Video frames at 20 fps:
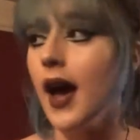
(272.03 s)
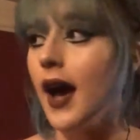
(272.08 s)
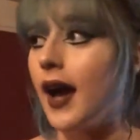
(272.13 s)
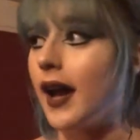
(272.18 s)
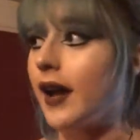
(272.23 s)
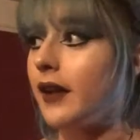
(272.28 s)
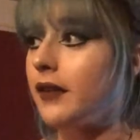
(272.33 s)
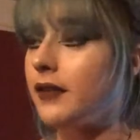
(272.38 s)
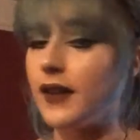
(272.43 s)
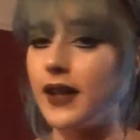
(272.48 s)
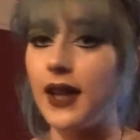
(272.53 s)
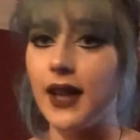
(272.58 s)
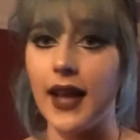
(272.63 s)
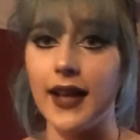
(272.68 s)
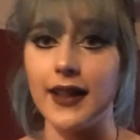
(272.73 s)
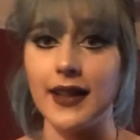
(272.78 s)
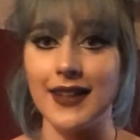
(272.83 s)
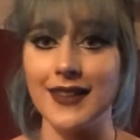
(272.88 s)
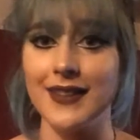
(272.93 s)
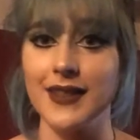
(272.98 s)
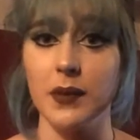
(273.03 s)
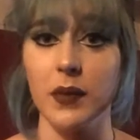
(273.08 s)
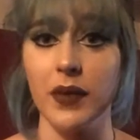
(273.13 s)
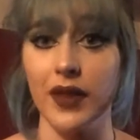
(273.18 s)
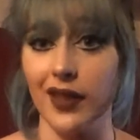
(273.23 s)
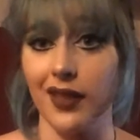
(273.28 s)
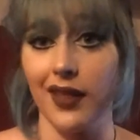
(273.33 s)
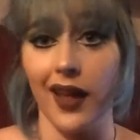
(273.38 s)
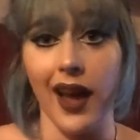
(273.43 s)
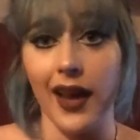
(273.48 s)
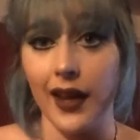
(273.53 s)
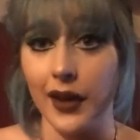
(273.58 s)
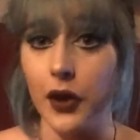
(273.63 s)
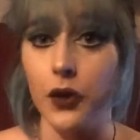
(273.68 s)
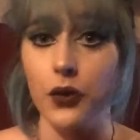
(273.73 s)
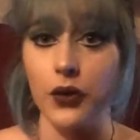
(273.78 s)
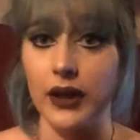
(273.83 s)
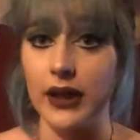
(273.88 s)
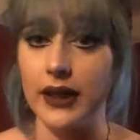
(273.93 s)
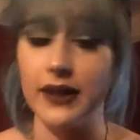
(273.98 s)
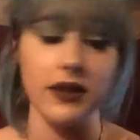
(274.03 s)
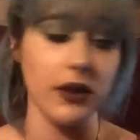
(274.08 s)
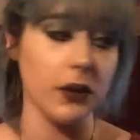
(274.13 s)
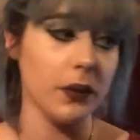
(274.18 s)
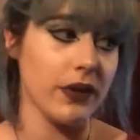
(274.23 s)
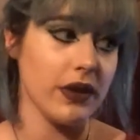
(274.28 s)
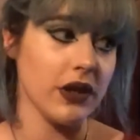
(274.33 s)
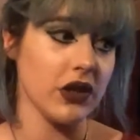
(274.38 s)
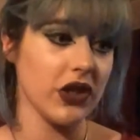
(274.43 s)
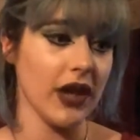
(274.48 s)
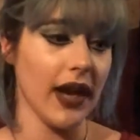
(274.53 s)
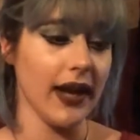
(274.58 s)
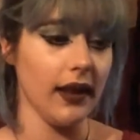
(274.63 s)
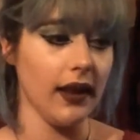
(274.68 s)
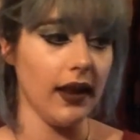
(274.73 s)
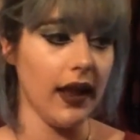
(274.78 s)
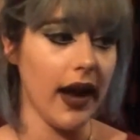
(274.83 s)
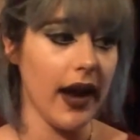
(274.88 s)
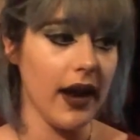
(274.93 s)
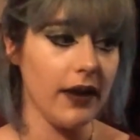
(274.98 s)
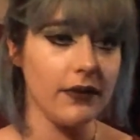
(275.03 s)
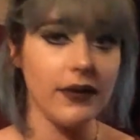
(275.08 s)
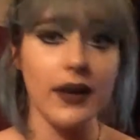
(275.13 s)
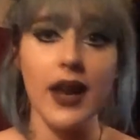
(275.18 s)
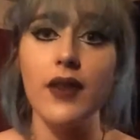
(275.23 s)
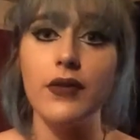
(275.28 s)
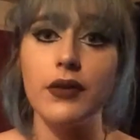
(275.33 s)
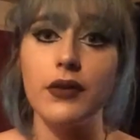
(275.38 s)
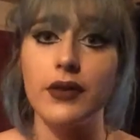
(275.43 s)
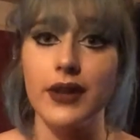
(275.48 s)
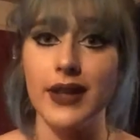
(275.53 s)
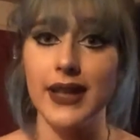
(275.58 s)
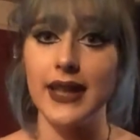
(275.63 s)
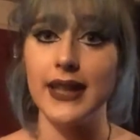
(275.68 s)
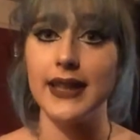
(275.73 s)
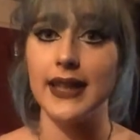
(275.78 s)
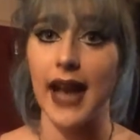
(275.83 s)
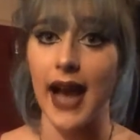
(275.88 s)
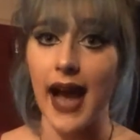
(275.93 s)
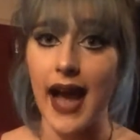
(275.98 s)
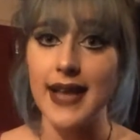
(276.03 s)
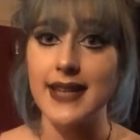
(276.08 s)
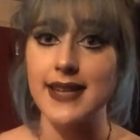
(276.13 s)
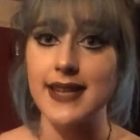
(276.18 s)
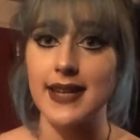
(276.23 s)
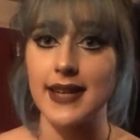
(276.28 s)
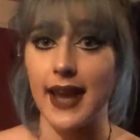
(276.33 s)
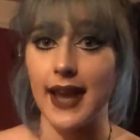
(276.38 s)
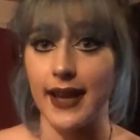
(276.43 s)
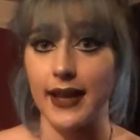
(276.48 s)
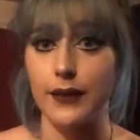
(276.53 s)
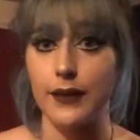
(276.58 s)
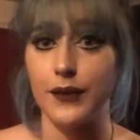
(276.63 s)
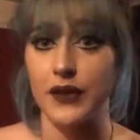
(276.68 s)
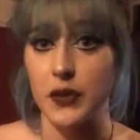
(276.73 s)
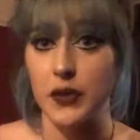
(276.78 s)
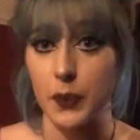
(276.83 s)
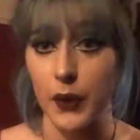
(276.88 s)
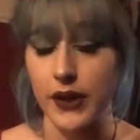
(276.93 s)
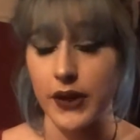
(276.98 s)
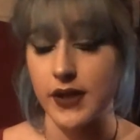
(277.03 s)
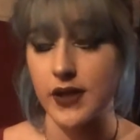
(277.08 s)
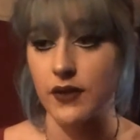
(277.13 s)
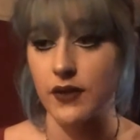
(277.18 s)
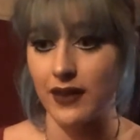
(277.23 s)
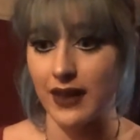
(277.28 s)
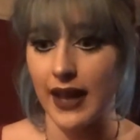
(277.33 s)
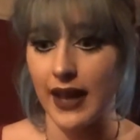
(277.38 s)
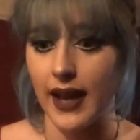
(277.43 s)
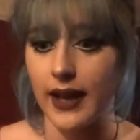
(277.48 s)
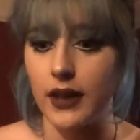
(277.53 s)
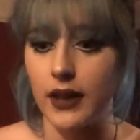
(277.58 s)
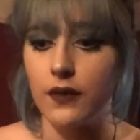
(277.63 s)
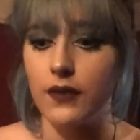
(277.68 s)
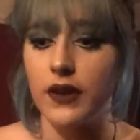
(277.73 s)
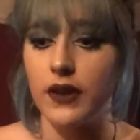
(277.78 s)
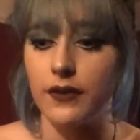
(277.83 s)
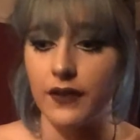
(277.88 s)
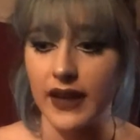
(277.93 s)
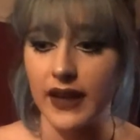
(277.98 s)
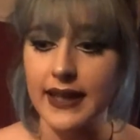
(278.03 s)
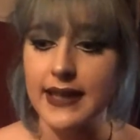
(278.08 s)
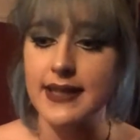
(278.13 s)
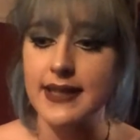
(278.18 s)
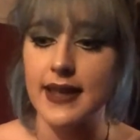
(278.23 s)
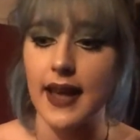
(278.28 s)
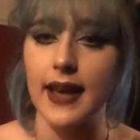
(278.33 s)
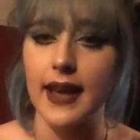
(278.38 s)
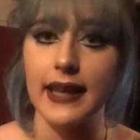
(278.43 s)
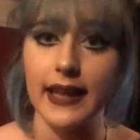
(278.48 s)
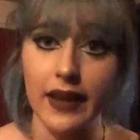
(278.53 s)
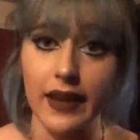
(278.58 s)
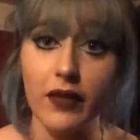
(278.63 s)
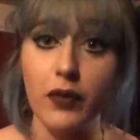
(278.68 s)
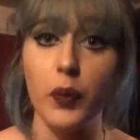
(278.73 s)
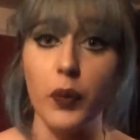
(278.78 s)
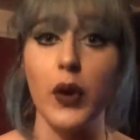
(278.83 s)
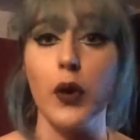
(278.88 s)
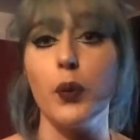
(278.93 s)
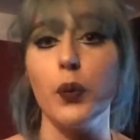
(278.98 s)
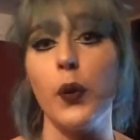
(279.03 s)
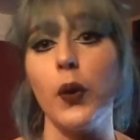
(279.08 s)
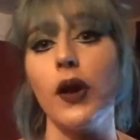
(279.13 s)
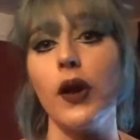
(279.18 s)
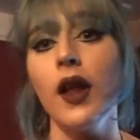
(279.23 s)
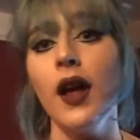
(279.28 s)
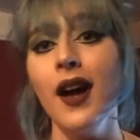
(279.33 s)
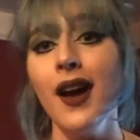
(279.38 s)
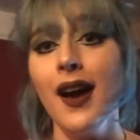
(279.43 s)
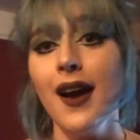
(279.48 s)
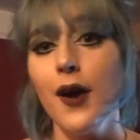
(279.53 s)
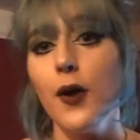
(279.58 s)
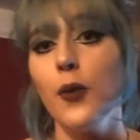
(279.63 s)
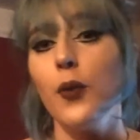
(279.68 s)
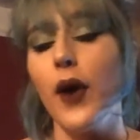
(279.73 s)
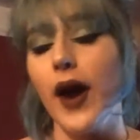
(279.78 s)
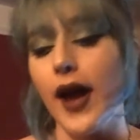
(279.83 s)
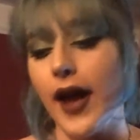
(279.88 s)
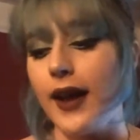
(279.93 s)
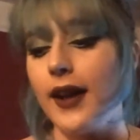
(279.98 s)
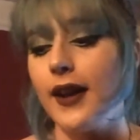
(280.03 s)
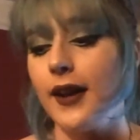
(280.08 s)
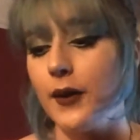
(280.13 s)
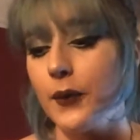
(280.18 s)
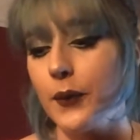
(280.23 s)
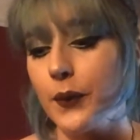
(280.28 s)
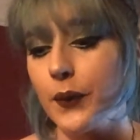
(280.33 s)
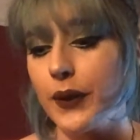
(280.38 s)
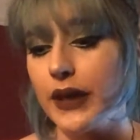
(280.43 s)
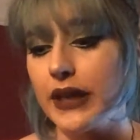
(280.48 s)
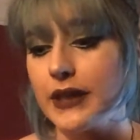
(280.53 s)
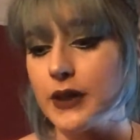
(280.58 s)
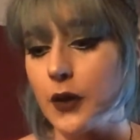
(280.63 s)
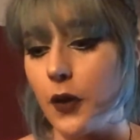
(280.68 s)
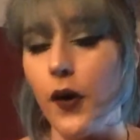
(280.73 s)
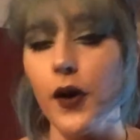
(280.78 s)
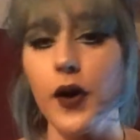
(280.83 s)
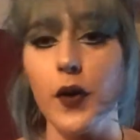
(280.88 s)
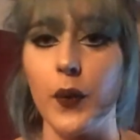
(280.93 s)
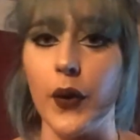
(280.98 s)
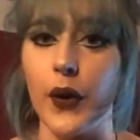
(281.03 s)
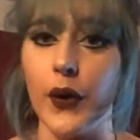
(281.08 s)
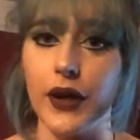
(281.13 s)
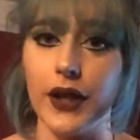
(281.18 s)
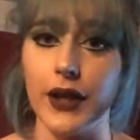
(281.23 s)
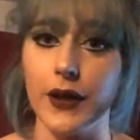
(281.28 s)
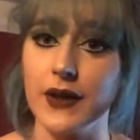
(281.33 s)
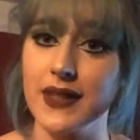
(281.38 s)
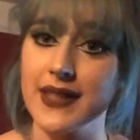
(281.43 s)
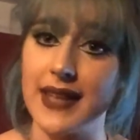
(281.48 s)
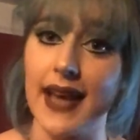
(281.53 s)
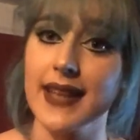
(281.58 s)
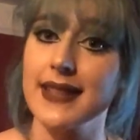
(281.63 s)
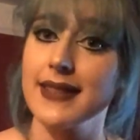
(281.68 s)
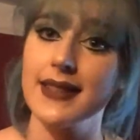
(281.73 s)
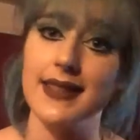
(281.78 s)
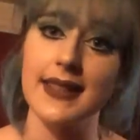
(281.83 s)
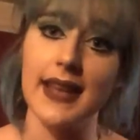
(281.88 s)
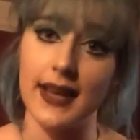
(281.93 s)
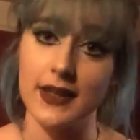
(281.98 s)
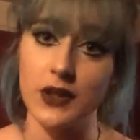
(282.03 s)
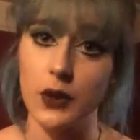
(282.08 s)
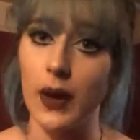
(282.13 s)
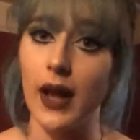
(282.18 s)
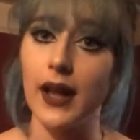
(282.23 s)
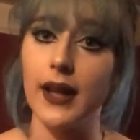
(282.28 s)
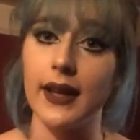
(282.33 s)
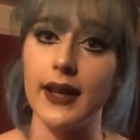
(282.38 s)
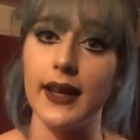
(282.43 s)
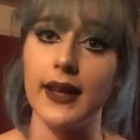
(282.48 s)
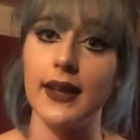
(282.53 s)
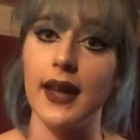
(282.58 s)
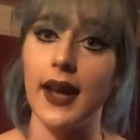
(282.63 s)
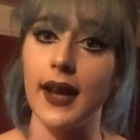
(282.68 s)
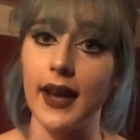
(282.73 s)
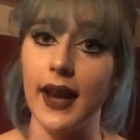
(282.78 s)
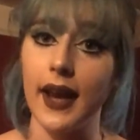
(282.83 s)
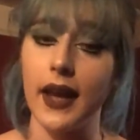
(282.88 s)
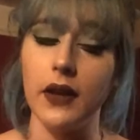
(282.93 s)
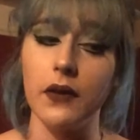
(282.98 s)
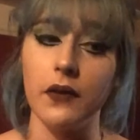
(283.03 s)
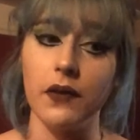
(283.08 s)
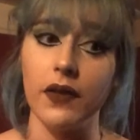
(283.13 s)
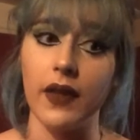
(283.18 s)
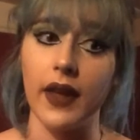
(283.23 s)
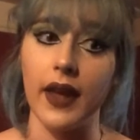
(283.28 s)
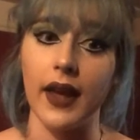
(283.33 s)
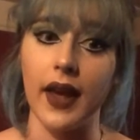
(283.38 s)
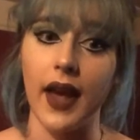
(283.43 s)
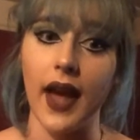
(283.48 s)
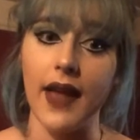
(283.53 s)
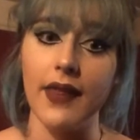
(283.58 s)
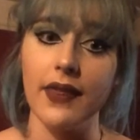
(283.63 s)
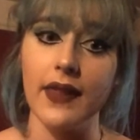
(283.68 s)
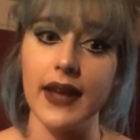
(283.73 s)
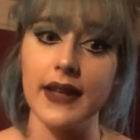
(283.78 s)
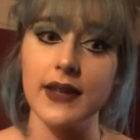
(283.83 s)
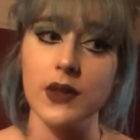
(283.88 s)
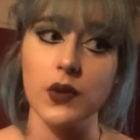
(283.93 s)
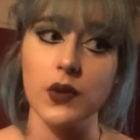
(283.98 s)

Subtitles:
And I feel like that's something that I could really do with the channel. I've never really had a negative response for the kind of advice that I give people when we talk about, you know, sex and sexuality and that kind of thing, and